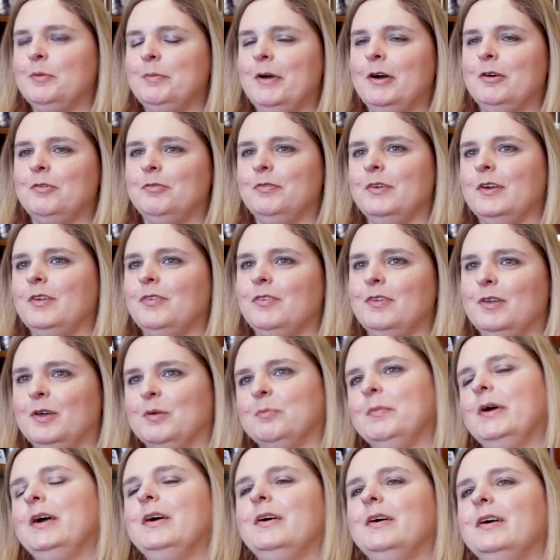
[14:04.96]
about fixing
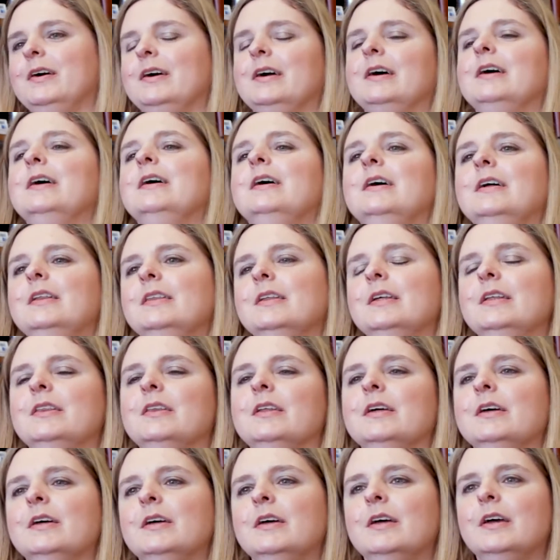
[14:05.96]
America. And
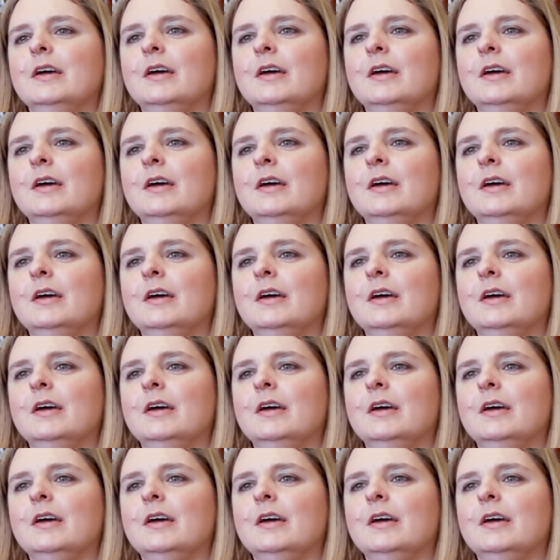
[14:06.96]
then